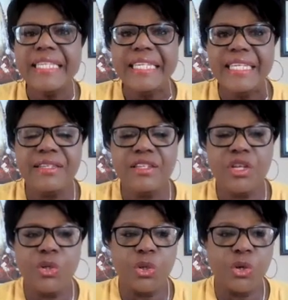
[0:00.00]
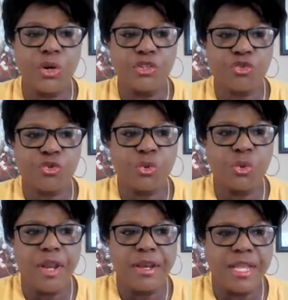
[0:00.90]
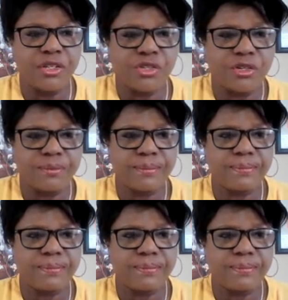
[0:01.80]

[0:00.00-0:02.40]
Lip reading: is your true nature?